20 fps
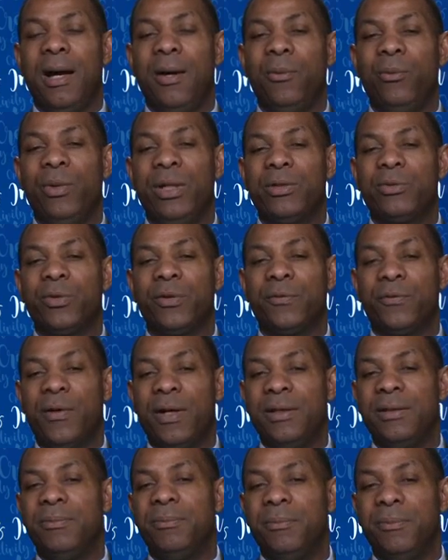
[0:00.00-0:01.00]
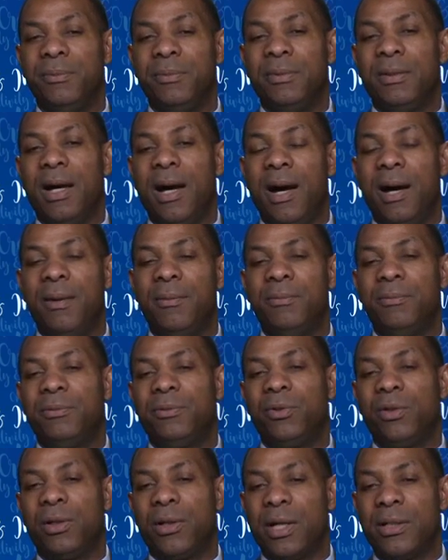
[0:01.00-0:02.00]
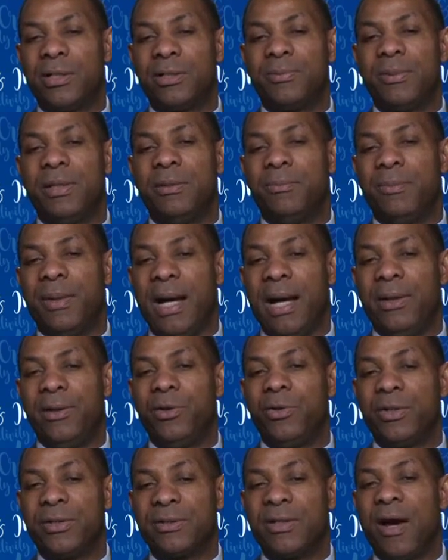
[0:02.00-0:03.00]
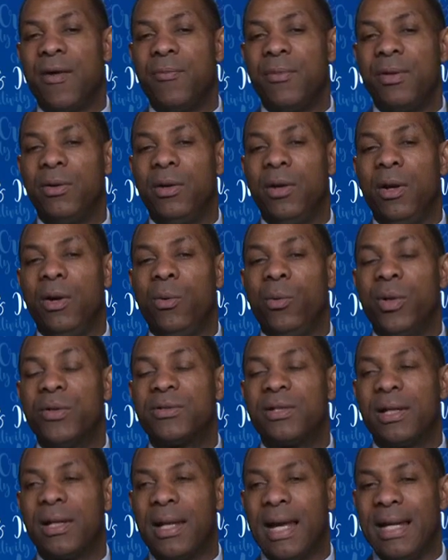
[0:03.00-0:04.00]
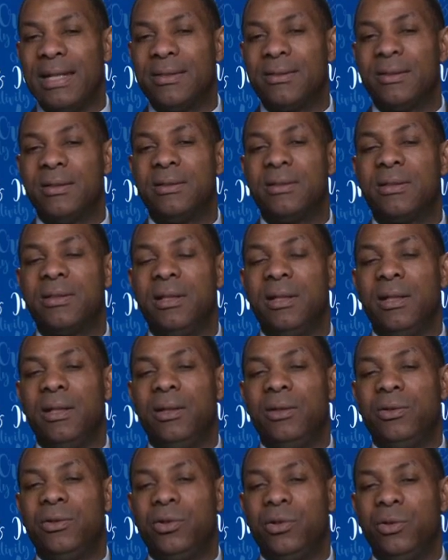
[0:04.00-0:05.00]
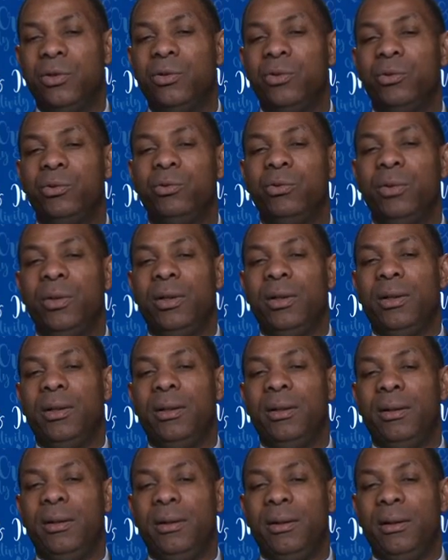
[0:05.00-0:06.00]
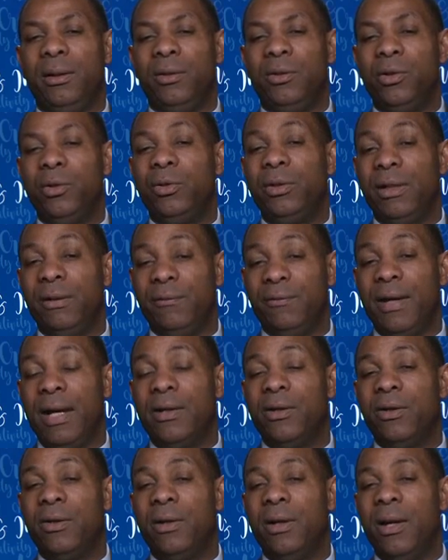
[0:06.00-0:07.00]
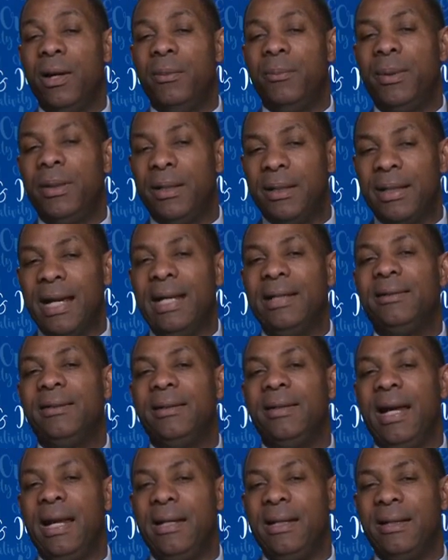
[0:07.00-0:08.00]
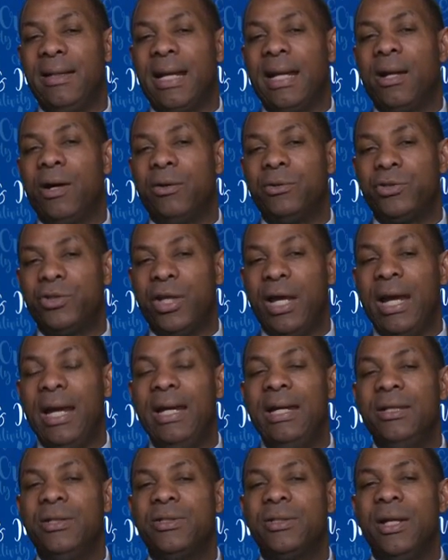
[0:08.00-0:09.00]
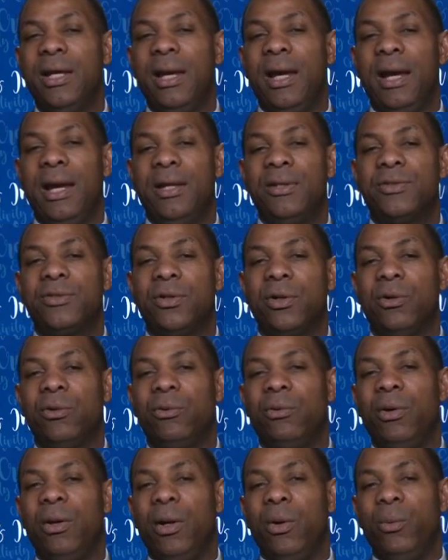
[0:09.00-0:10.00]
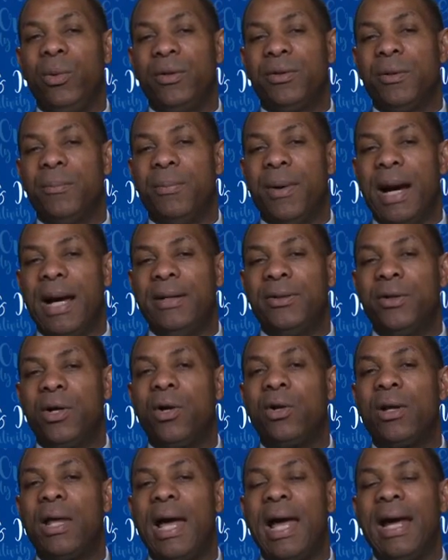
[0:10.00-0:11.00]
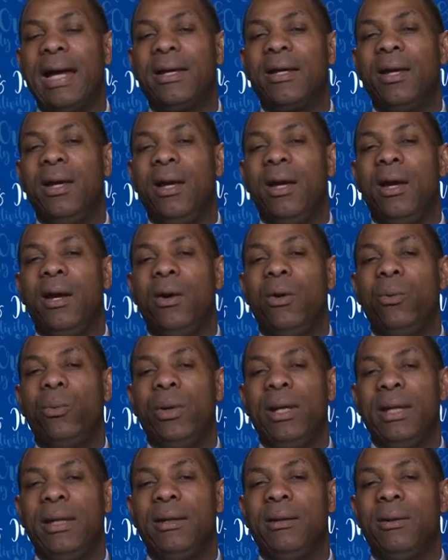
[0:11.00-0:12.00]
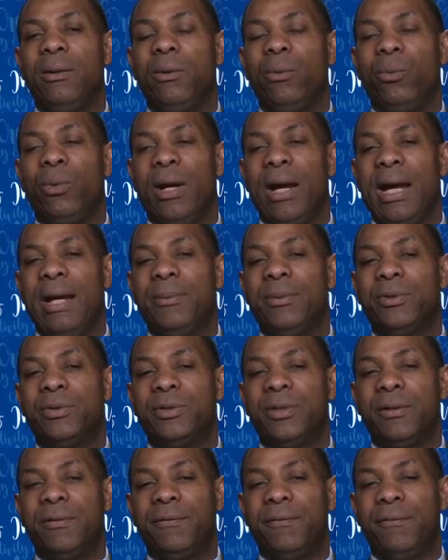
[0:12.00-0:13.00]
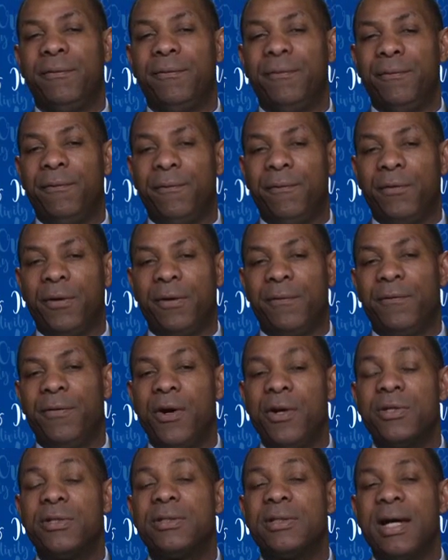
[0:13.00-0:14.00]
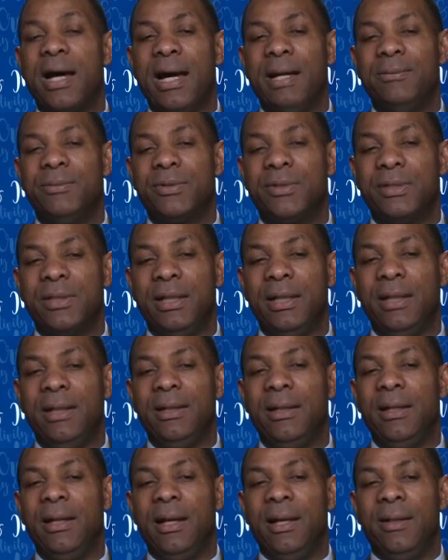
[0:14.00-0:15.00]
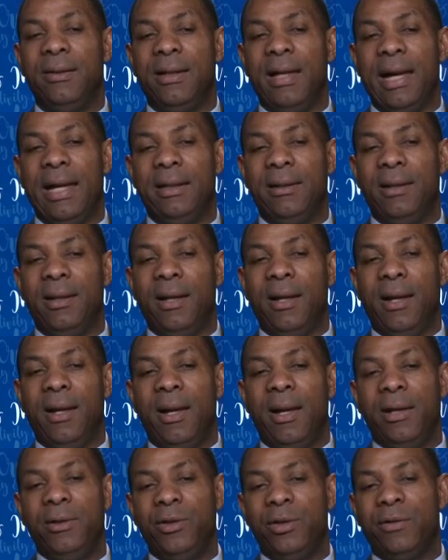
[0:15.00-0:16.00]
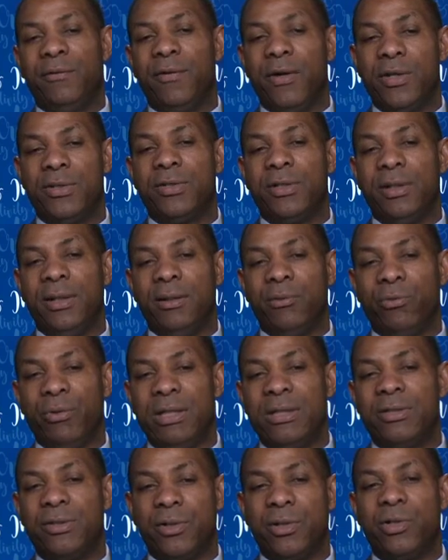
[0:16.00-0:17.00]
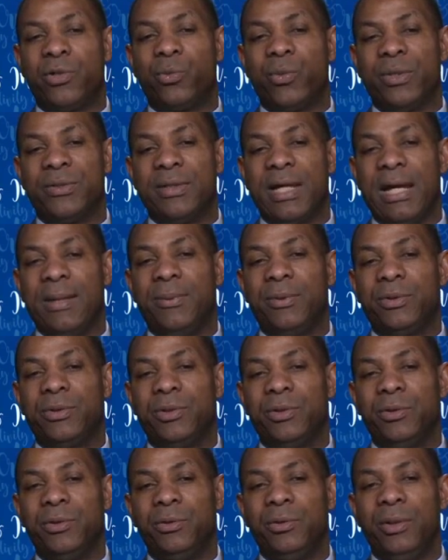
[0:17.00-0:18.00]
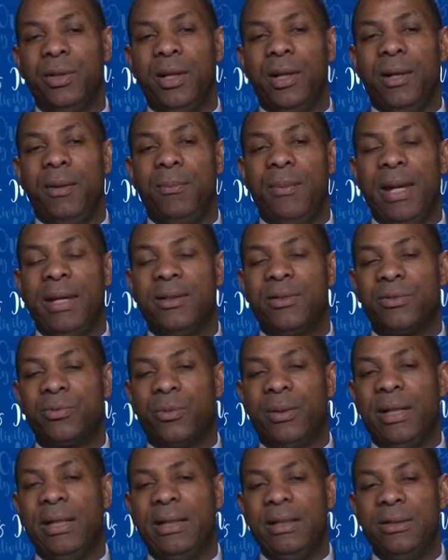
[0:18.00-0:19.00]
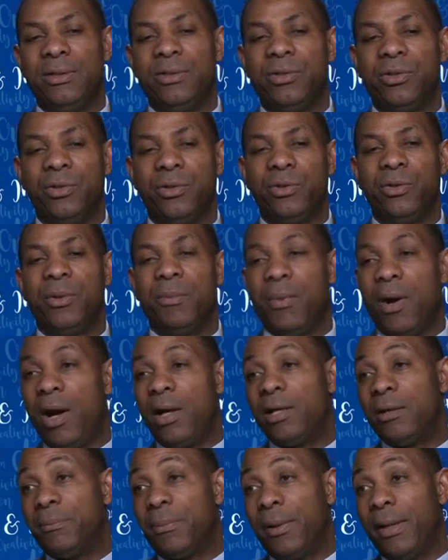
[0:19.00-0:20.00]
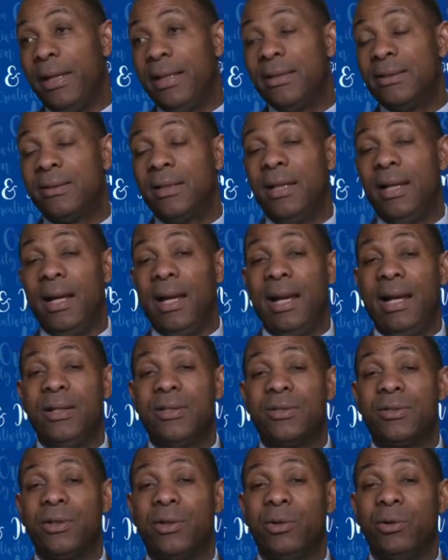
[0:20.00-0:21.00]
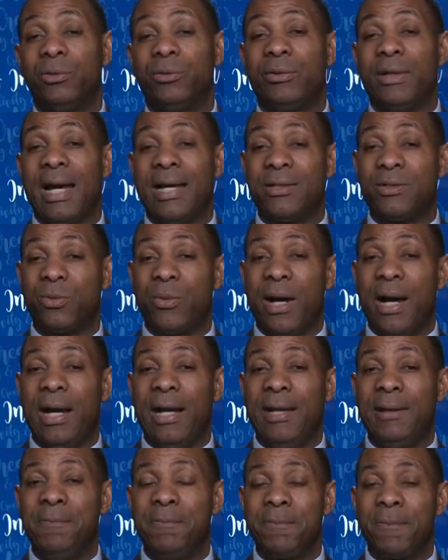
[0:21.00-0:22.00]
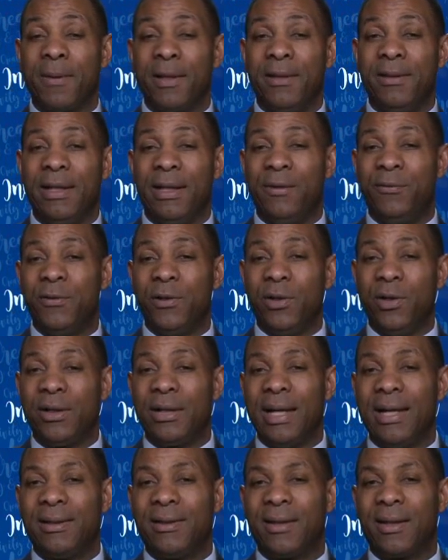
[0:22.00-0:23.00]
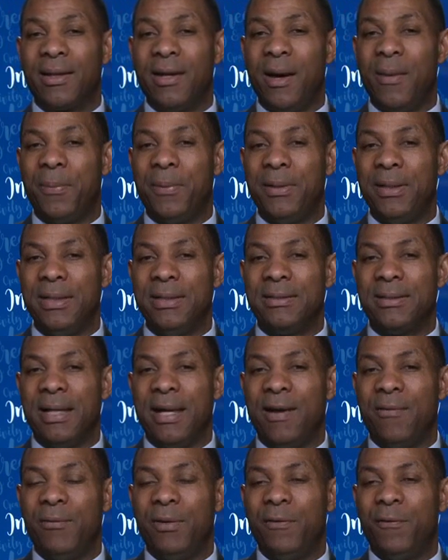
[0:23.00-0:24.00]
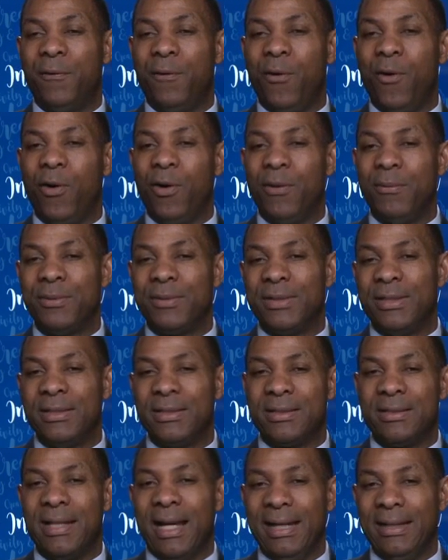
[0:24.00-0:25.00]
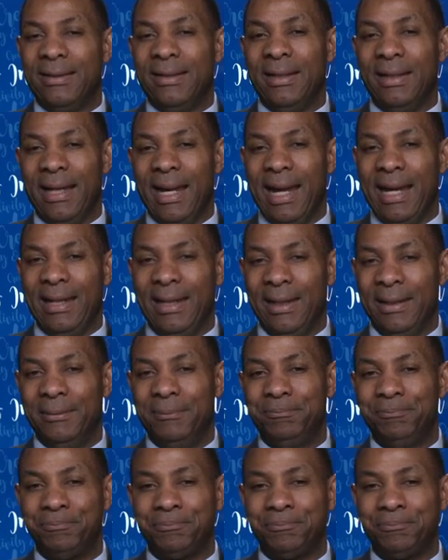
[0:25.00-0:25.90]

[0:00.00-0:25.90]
which was funded to a large extent by the U.S. government, wasn't licensed to the inventor. But in 1980, that all changed, and so with the Bayh-Dole Act, we were able to, for the first time, see that university research was able to make its way into the marketplace. And so that's why that if you look at the companies that have been formed since 1980,